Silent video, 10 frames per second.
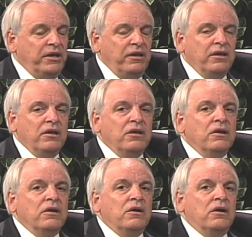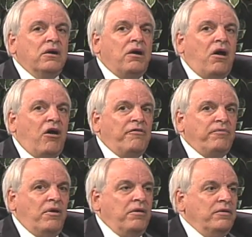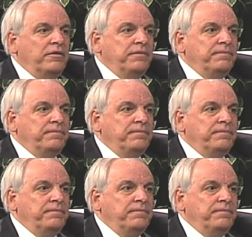Right. What do they call that?